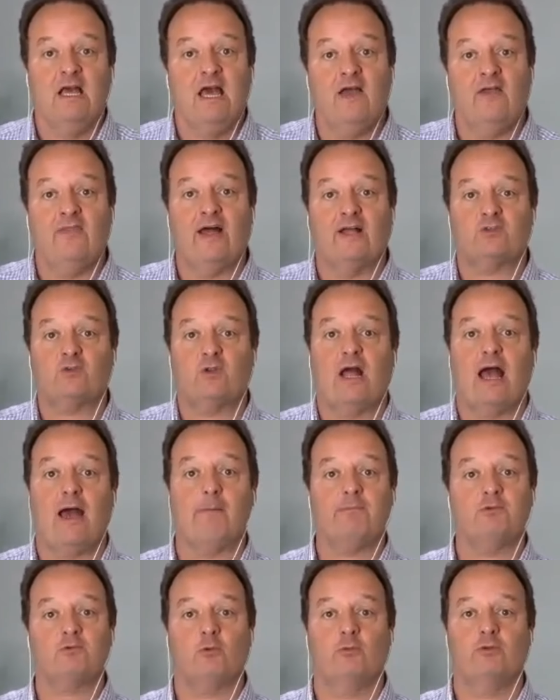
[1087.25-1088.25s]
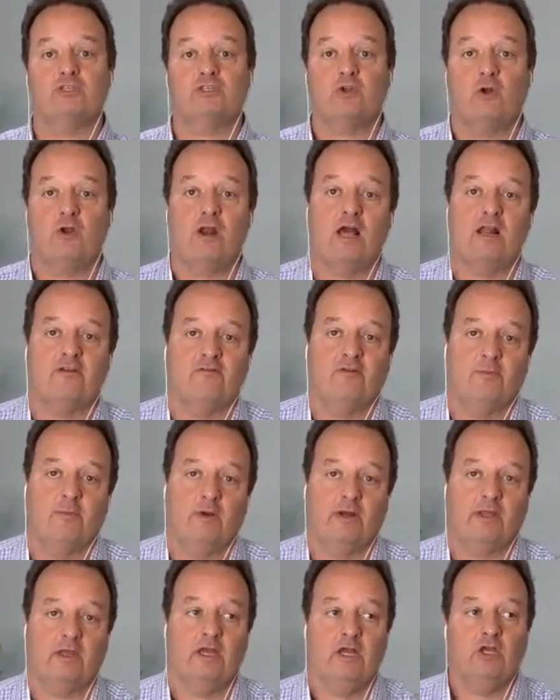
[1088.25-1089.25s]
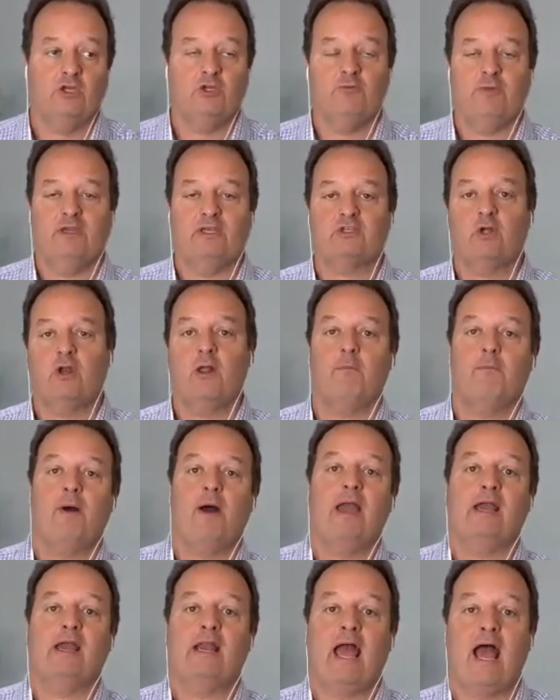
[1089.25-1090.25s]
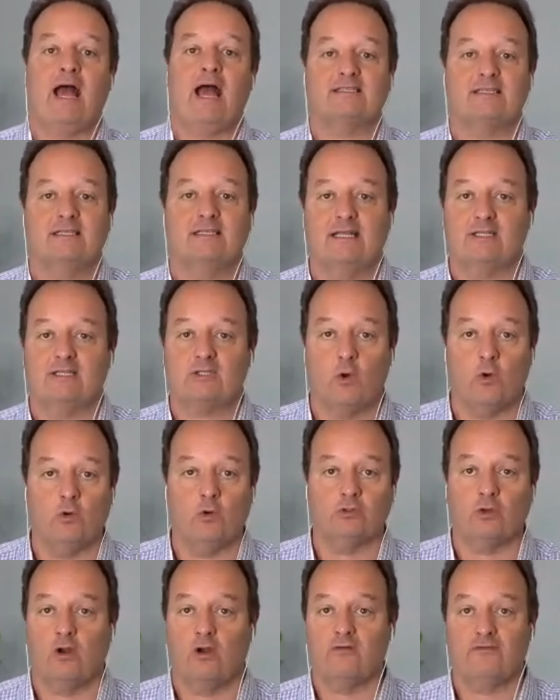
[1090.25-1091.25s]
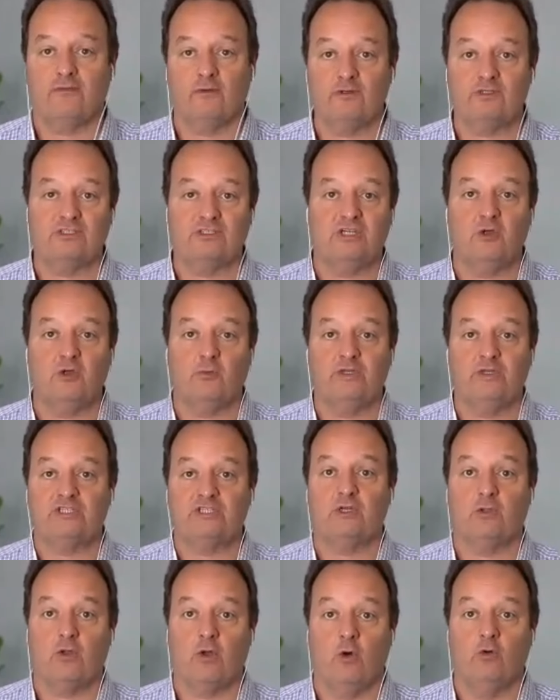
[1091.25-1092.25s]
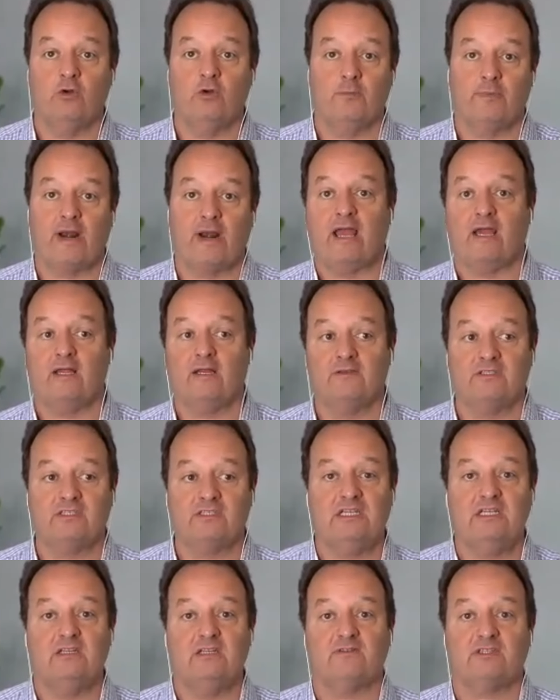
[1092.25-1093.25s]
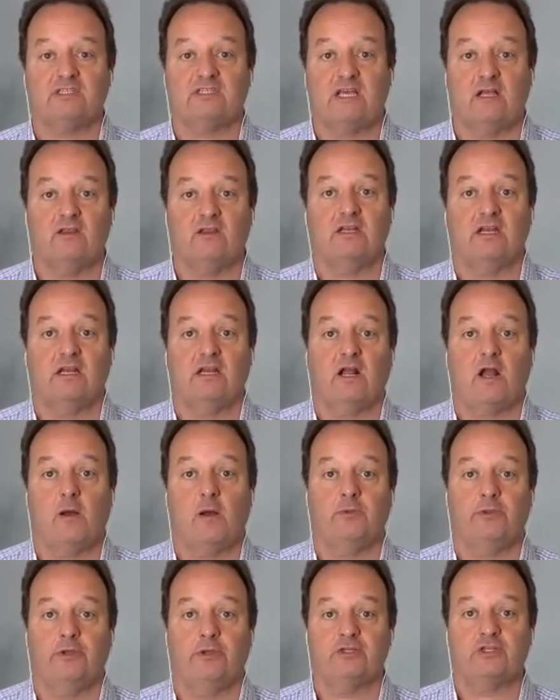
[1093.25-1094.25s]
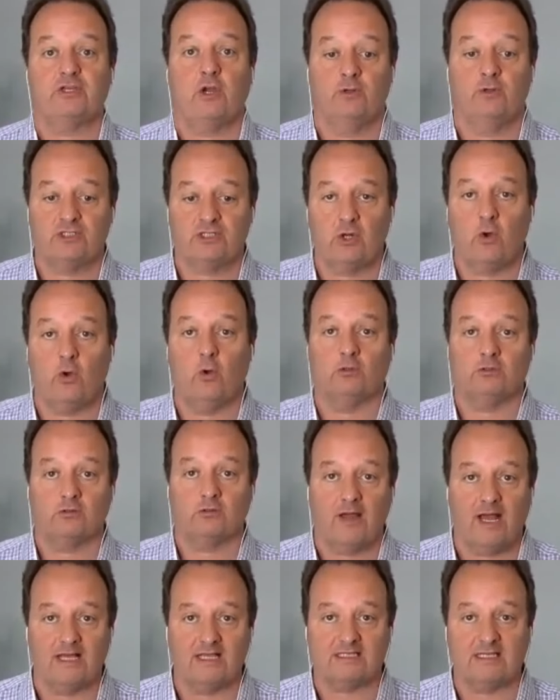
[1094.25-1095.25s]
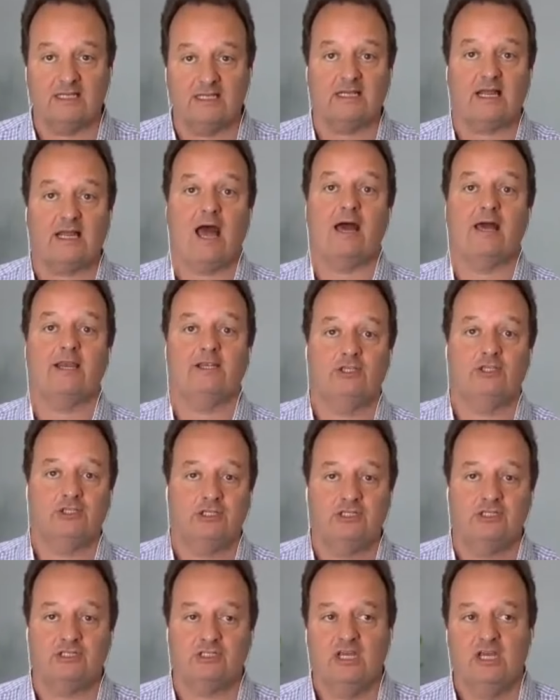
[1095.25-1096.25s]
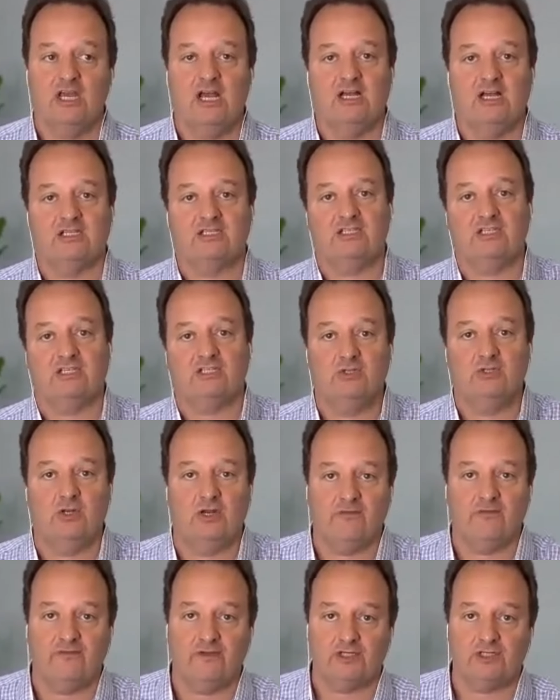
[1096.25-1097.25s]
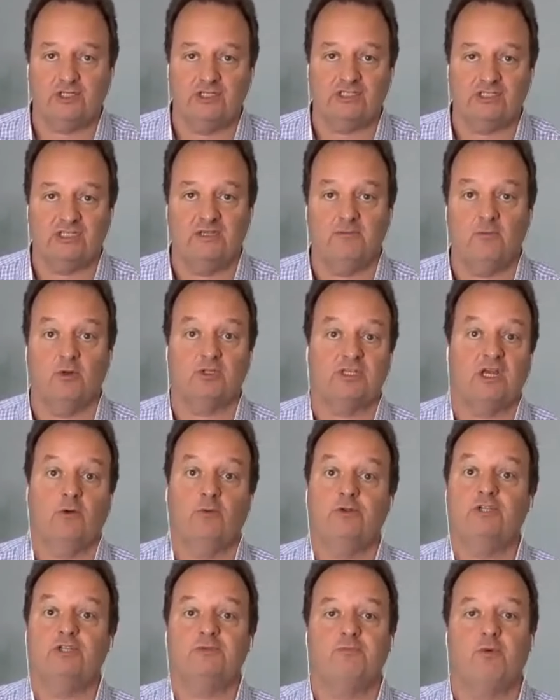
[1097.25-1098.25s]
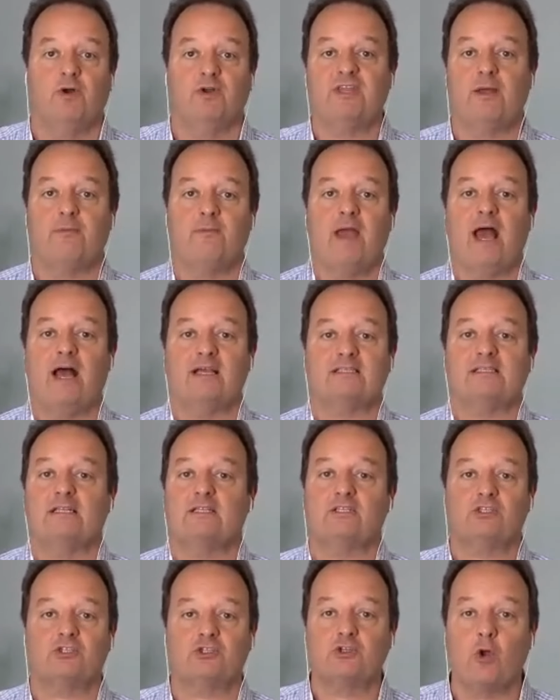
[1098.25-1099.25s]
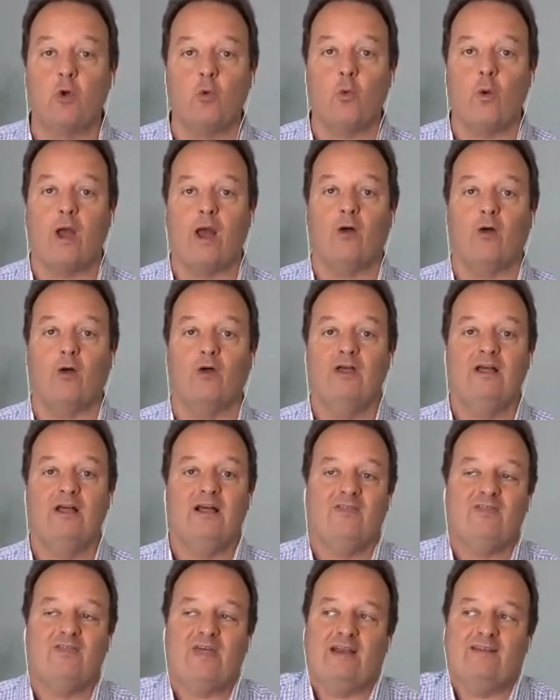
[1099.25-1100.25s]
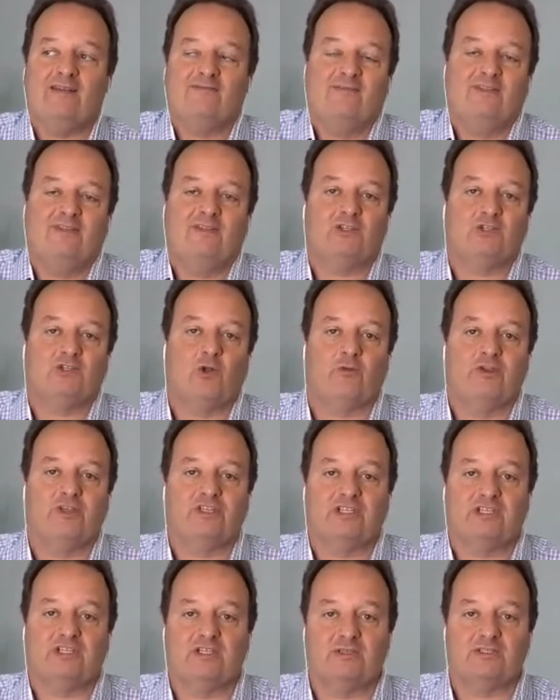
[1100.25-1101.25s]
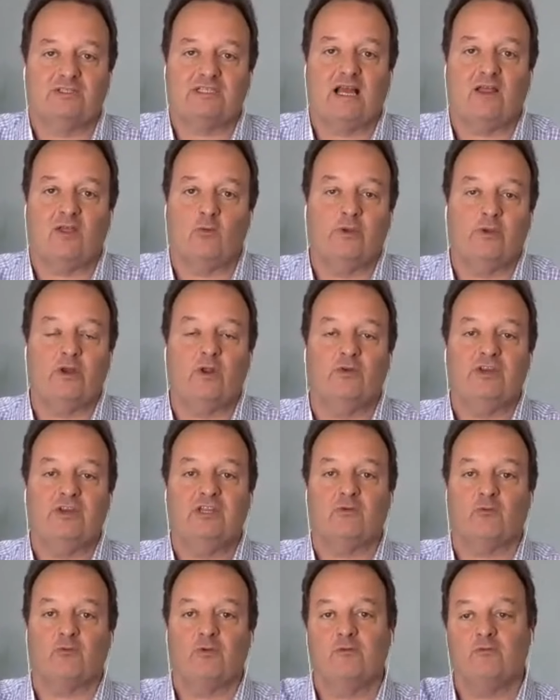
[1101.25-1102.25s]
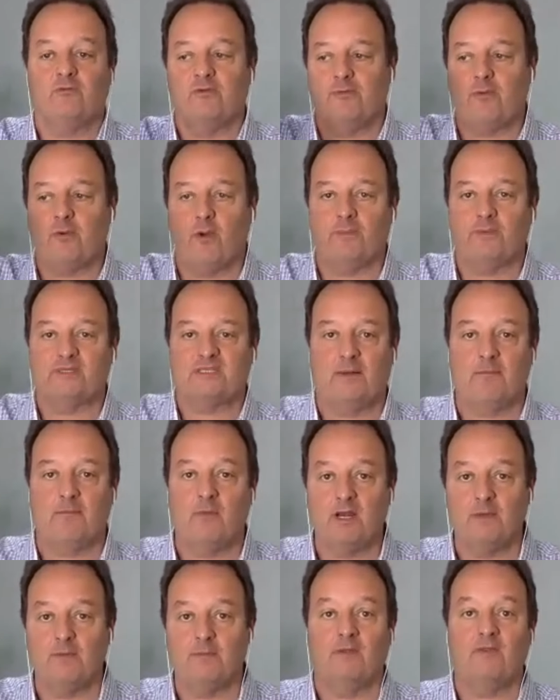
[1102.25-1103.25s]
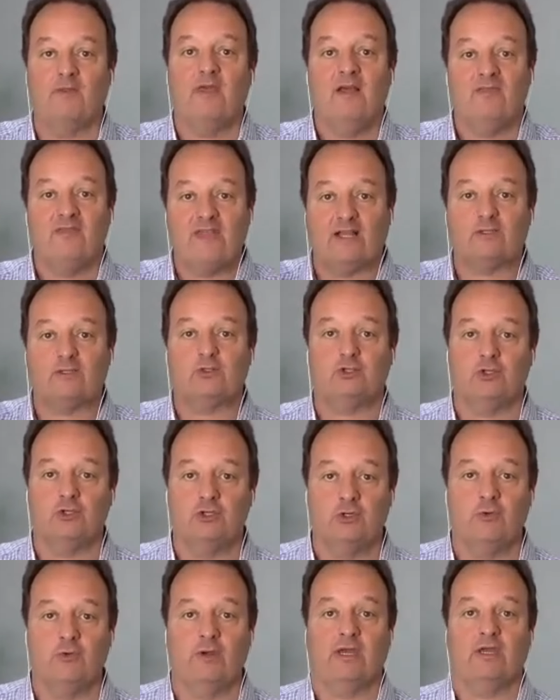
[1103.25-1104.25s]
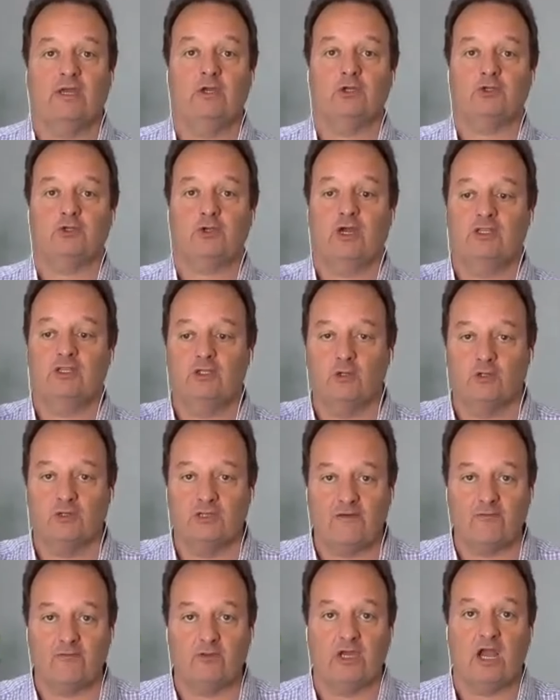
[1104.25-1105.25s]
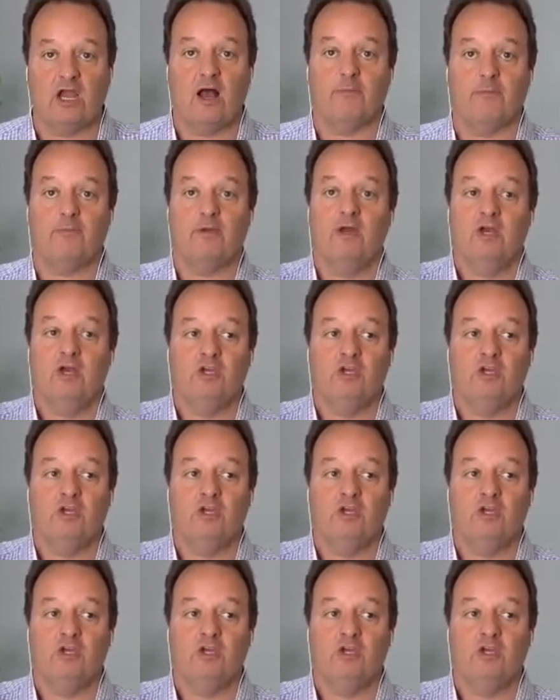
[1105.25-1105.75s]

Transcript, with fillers: And that's what happens when we start out, everybody. You may start out buying an asset that's older. Our first deal, we still own it, but I could have seen of selling it a couple of years ago. It's an older asset, cottages, a 6-unit efficiency motel. We just bought that asset so well that there's no reason to sell. We don't need to repurpose that money, but that's what you're doing. You're leveling up.